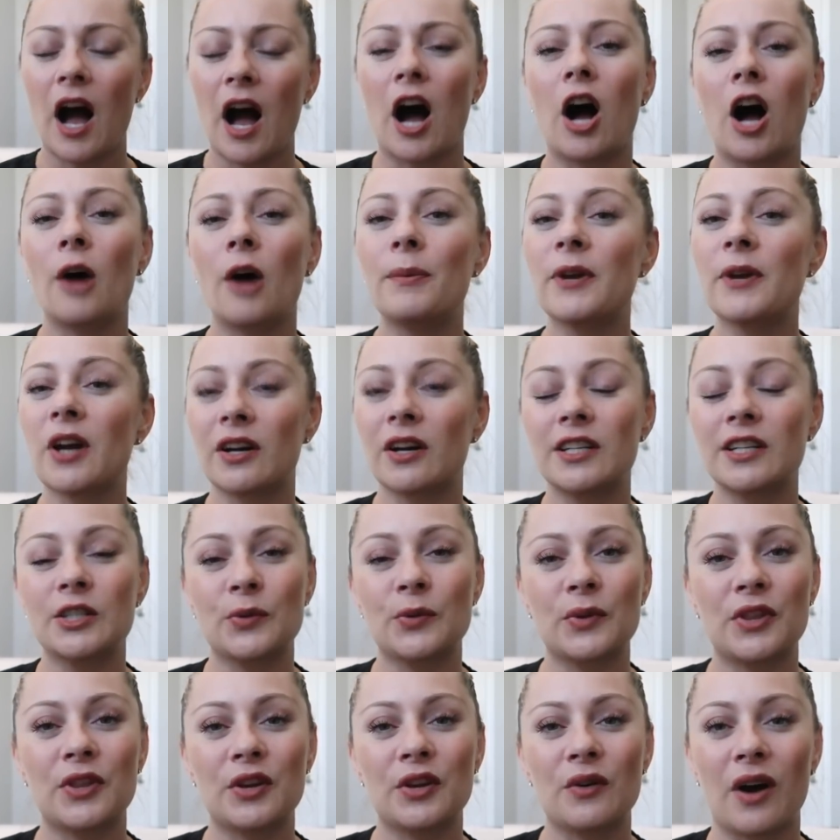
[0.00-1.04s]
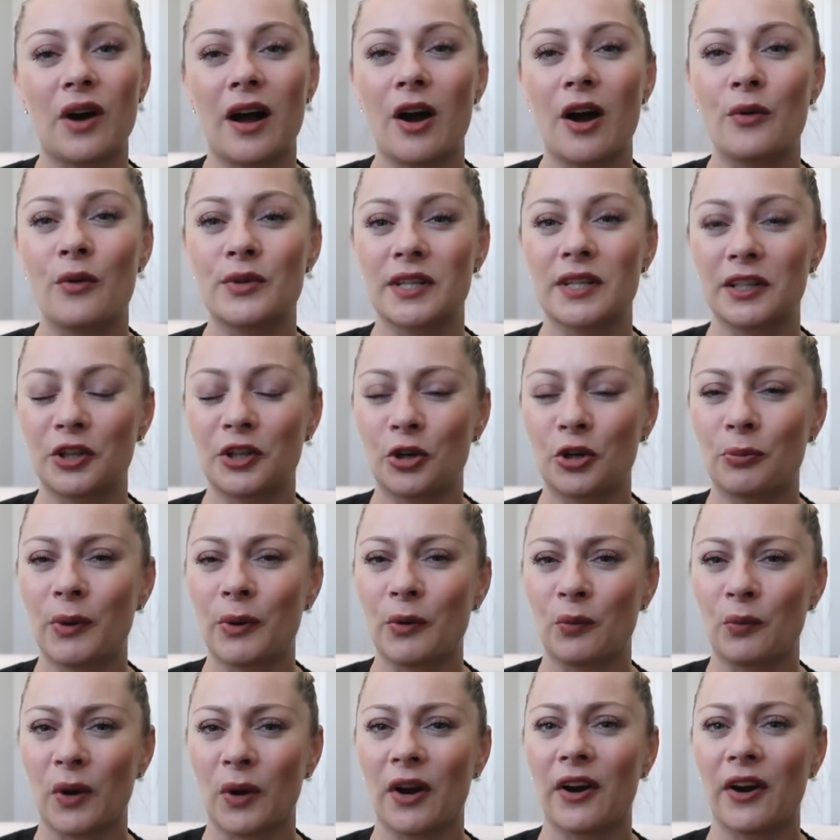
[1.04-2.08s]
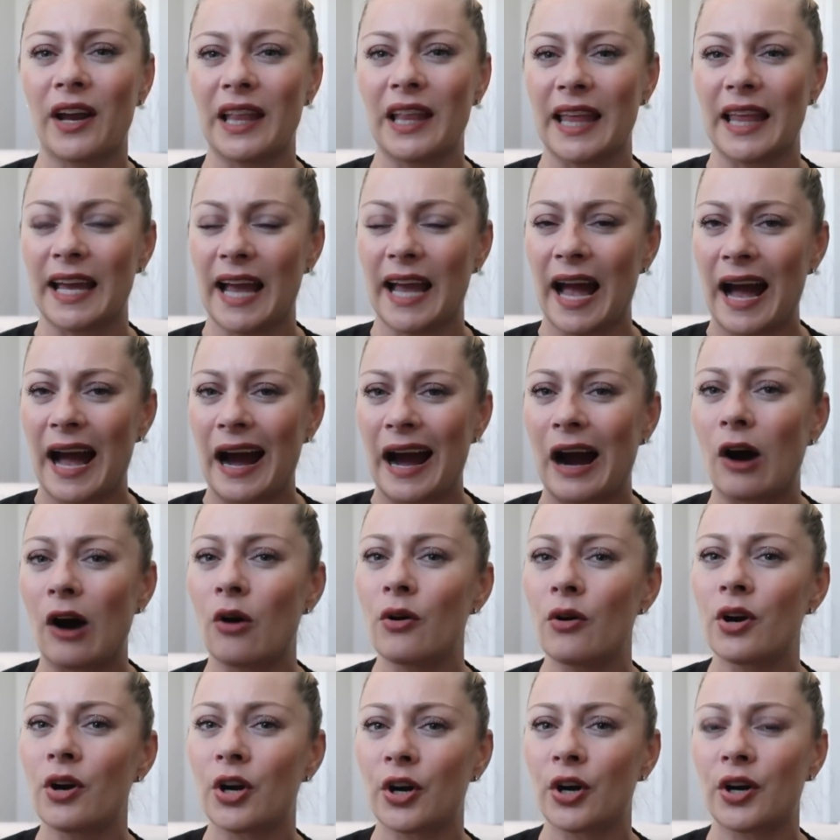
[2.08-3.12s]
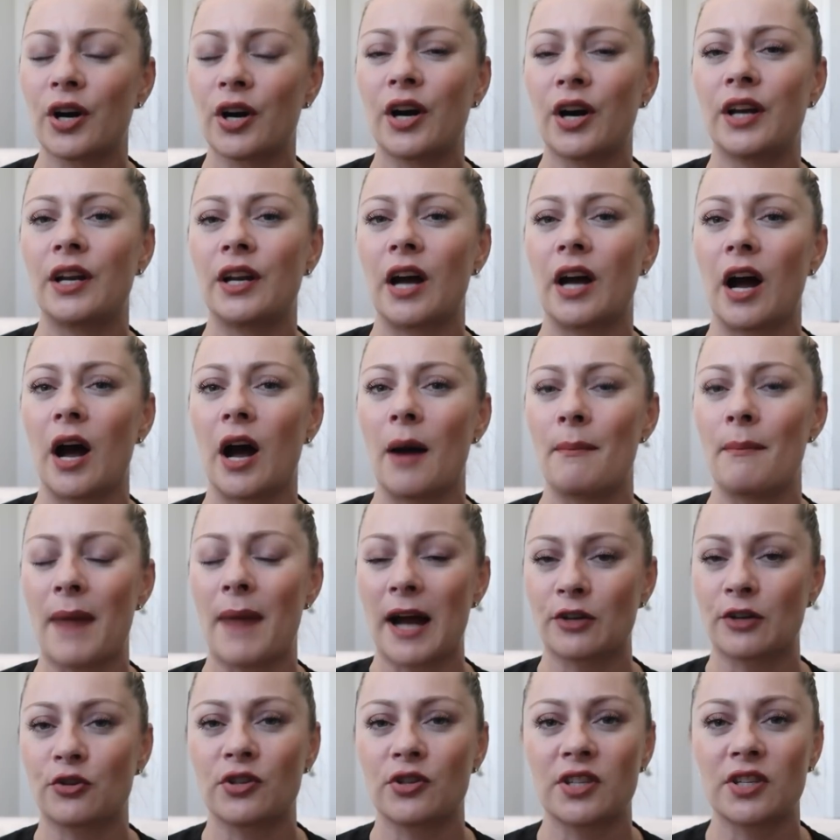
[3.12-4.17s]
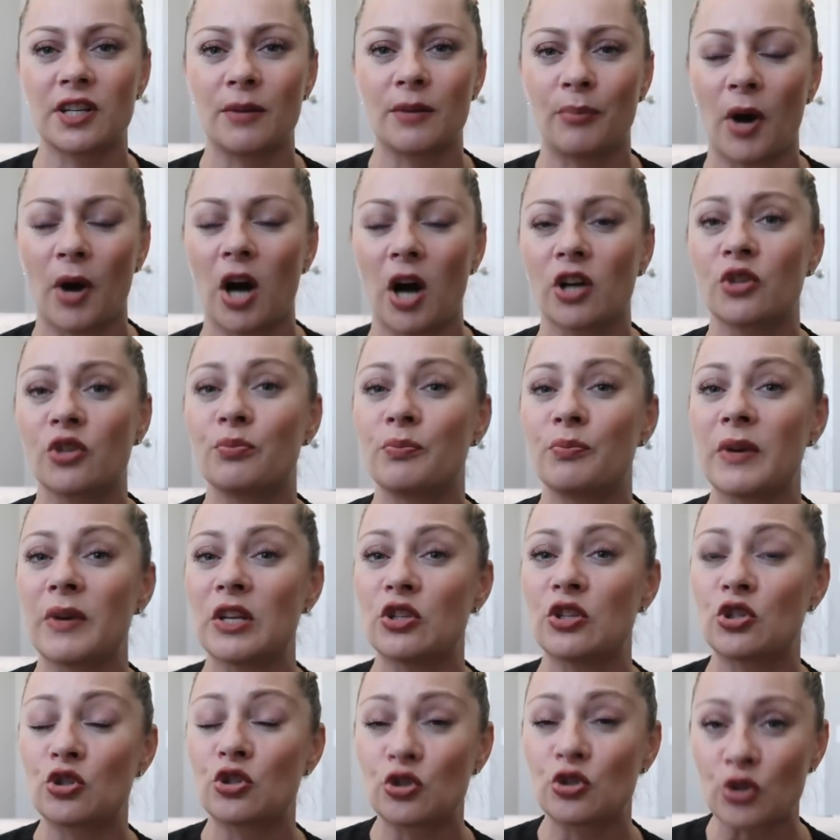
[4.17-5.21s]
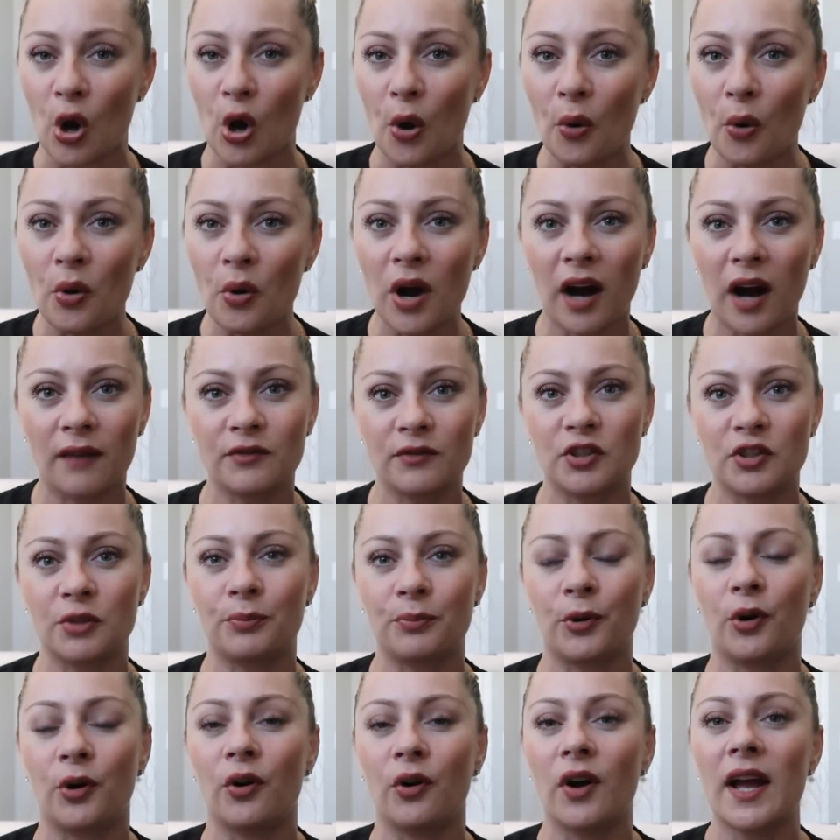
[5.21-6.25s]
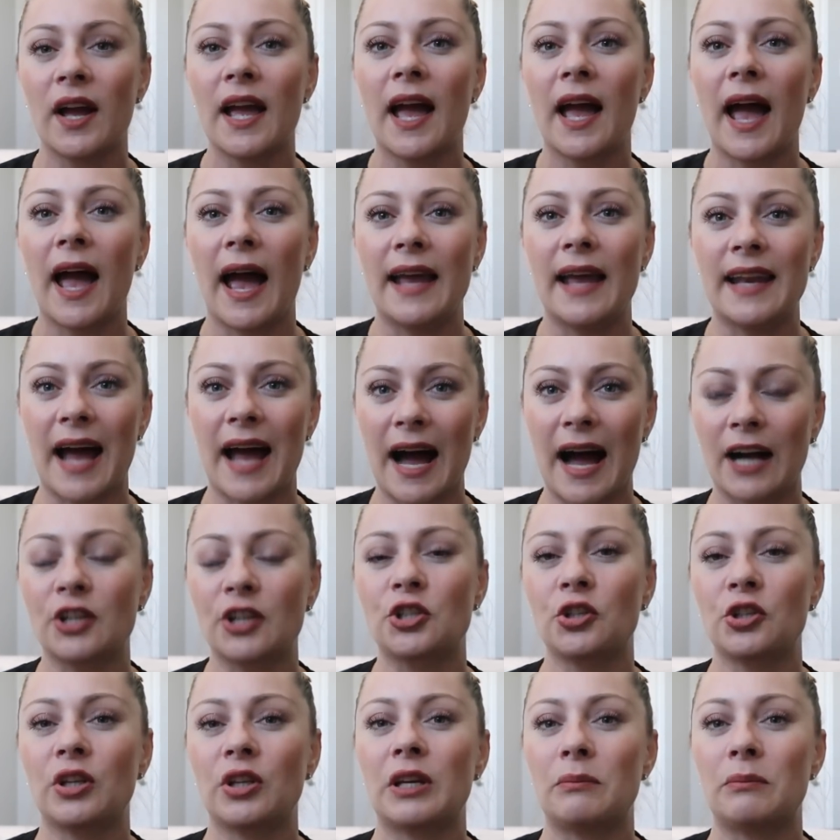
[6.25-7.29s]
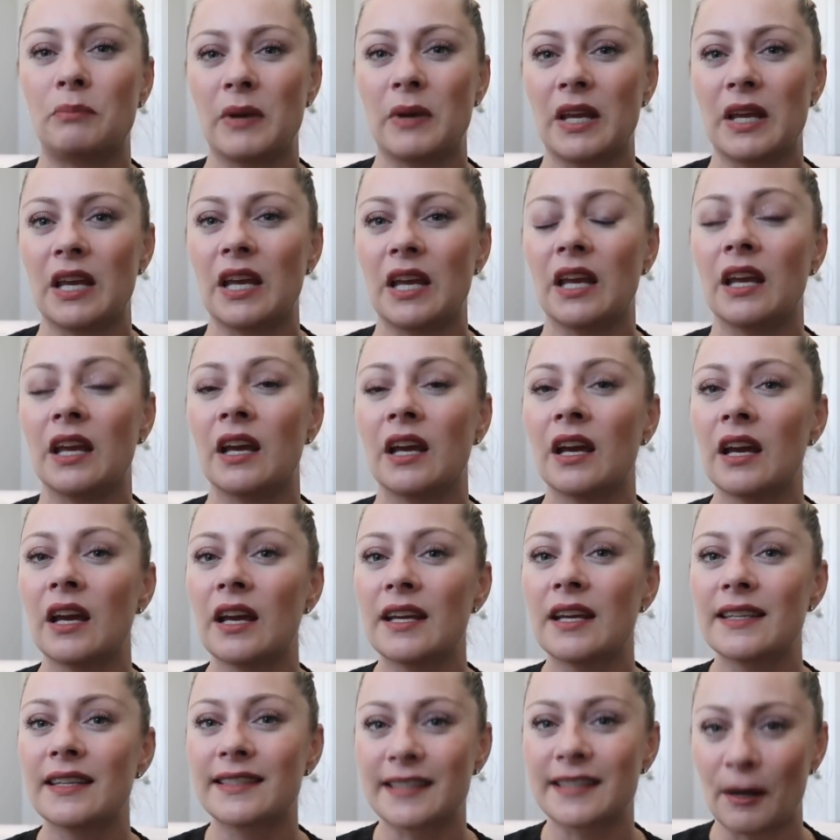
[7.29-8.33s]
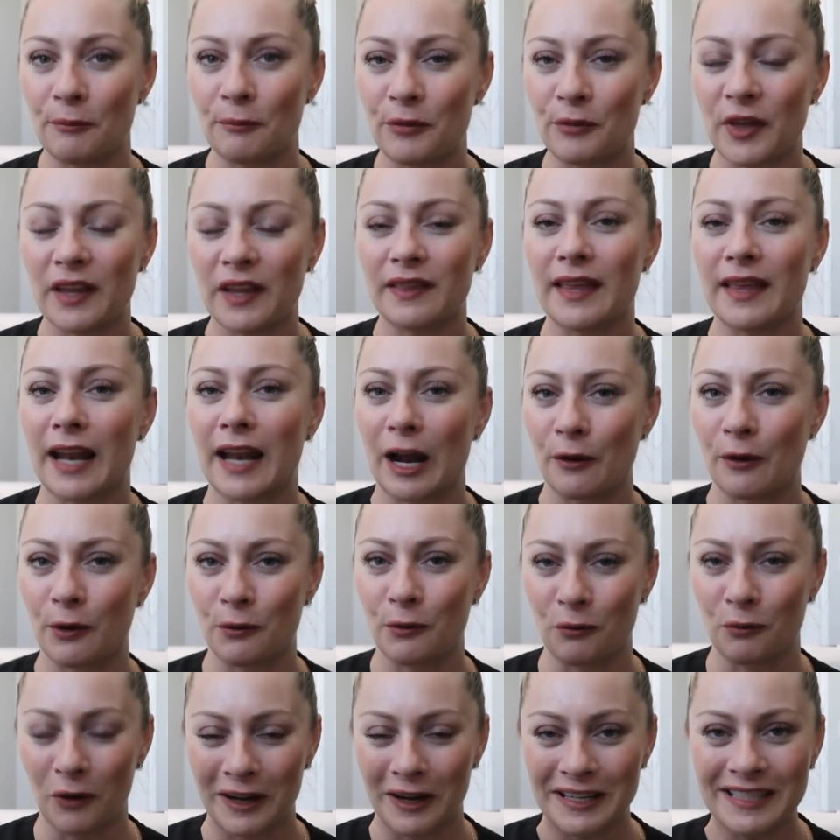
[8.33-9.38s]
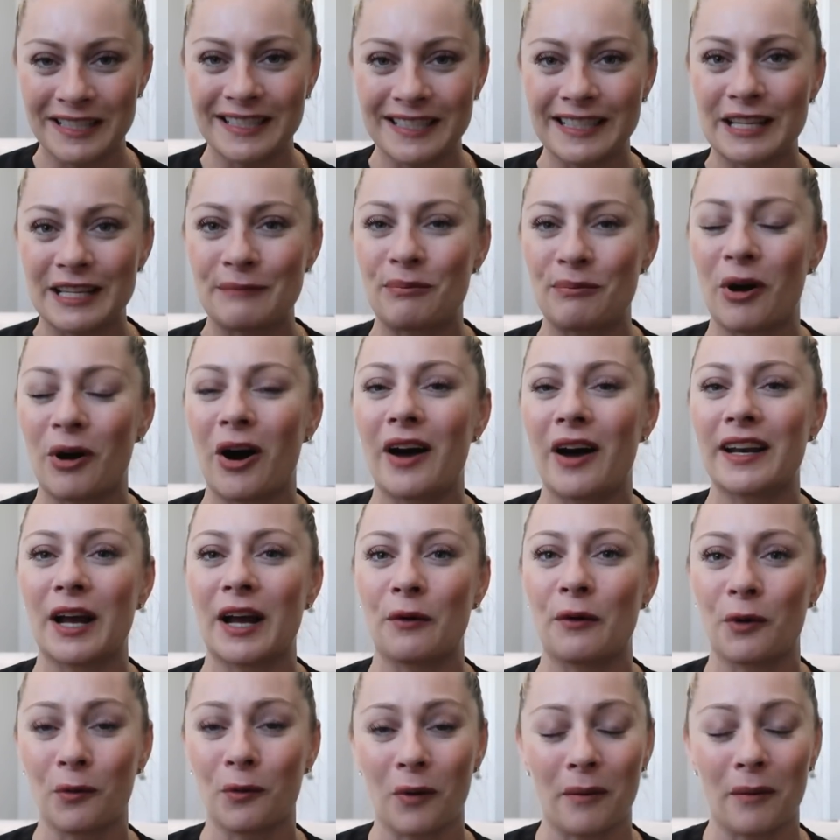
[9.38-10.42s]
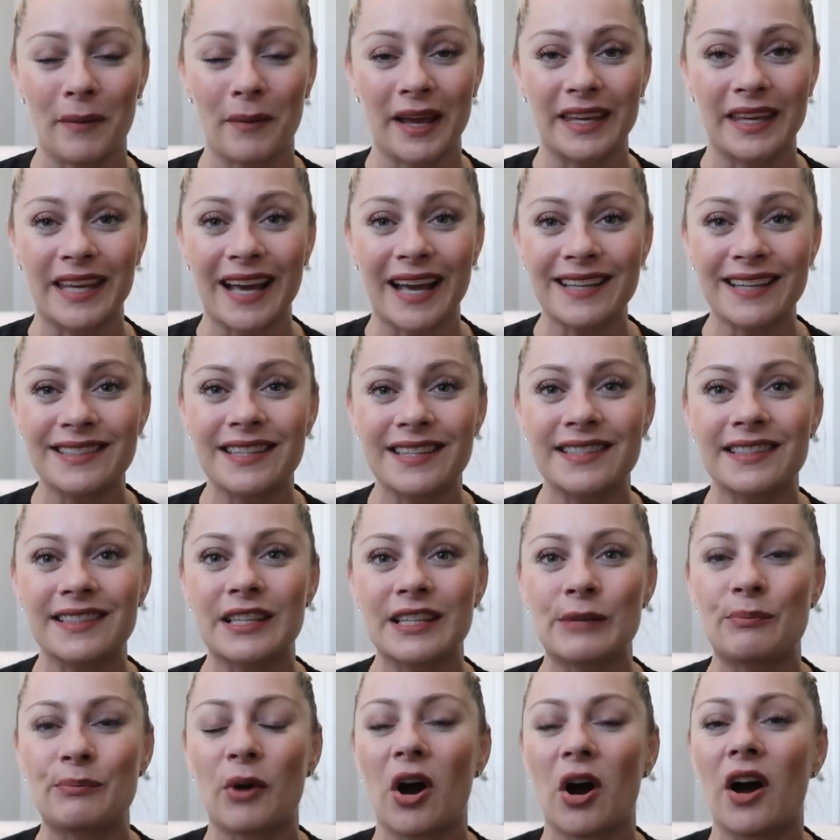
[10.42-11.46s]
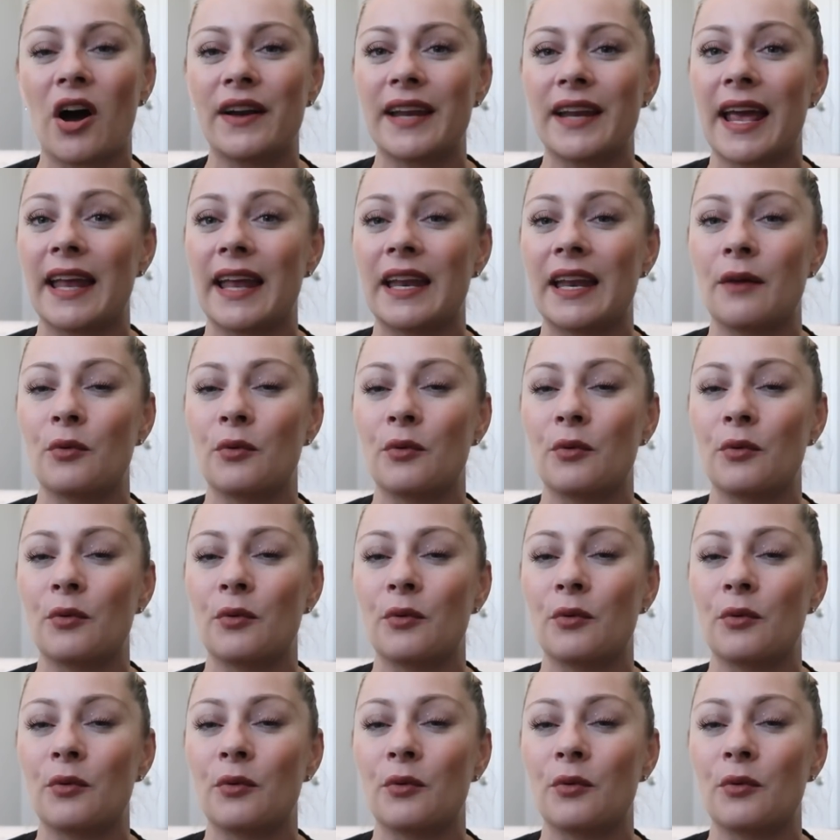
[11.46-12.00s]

I'll be honest with you, I was a little bit wary, like how could a mattress in a box be so comfortable and actually be something that I would want to sleep on, I would want my guests to sleep on, and it